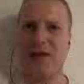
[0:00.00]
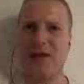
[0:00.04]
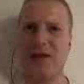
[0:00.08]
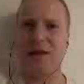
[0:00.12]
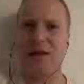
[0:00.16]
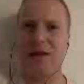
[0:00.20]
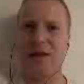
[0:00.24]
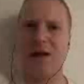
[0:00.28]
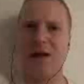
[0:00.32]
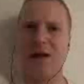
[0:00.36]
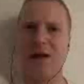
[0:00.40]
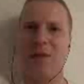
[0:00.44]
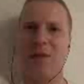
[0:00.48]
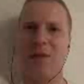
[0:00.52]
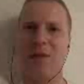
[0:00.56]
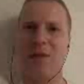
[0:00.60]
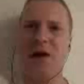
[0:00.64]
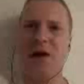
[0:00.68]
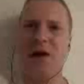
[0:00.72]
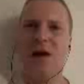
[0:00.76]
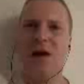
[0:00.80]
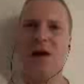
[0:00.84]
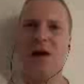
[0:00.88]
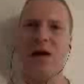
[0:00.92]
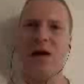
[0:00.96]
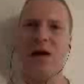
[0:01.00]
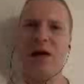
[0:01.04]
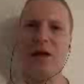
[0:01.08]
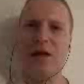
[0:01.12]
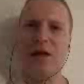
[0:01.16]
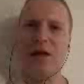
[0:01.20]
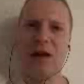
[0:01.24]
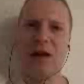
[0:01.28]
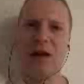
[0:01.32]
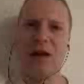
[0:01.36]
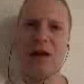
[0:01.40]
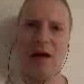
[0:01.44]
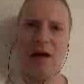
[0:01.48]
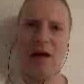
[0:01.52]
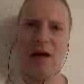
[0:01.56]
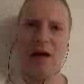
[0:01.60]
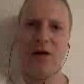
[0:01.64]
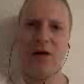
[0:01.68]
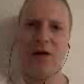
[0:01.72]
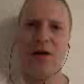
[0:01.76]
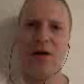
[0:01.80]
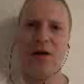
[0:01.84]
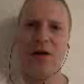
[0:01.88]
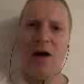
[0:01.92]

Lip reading: system. It's clear